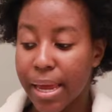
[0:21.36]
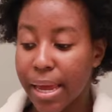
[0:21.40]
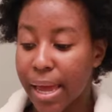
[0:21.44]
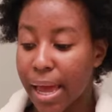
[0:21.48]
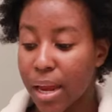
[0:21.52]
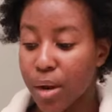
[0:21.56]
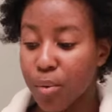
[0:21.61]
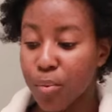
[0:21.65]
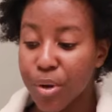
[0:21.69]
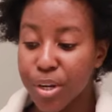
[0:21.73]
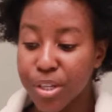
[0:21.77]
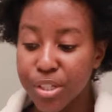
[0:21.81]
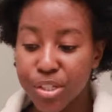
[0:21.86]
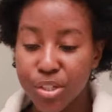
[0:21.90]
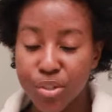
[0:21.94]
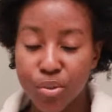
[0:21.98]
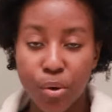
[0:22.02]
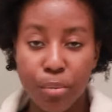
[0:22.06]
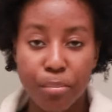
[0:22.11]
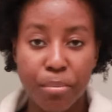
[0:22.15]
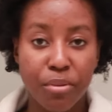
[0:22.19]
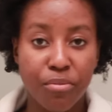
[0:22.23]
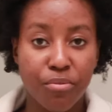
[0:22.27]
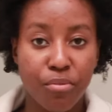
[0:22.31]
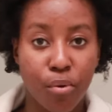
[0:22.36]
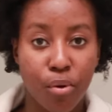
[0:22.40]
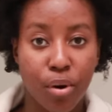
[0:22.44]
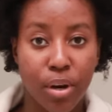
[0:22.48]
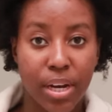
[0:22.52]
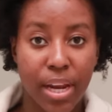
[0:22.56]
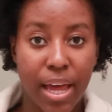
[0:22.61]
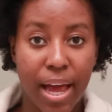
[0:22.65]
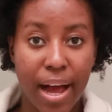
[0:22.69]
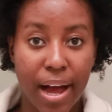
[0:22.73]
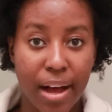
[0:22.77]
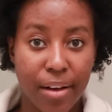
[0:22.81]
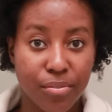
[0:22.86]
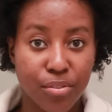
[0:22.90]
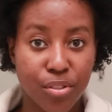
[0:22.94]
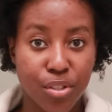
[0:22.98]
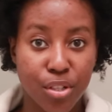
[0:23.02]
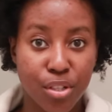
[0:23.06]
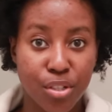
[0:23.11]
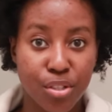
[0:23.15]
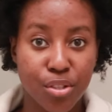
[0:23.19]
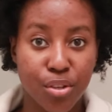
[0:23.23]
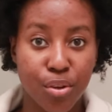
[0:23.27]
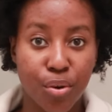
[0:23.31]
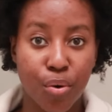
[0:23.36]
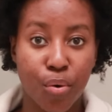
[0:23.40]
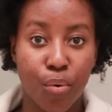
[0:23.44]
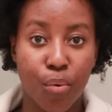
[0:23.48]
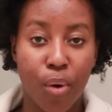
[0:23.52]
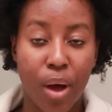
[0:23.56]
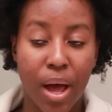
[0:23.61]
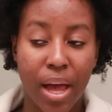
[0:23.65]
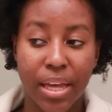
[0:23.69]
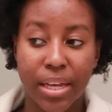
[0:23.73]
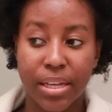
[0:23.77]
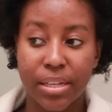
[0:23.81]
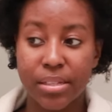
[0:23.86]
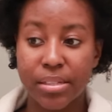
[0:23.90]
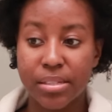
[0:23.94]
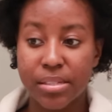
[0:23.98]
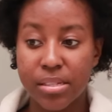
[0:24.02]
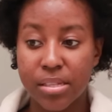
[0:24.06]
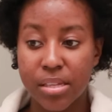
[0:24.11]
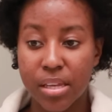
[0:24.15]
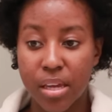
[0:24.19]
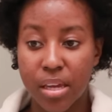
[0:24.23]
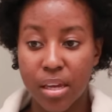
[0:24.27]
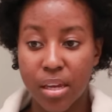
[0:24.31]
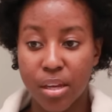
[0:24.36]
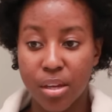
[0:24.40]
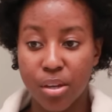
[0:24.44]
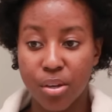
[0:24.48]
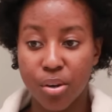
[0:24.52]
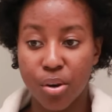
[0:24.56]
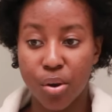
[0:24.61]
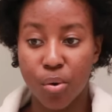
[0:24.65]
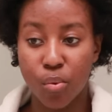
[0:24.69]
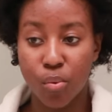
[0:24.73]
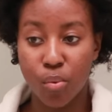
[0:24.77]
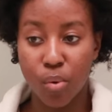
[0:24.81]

I kind of wanted to do a before and after so I could see, you know,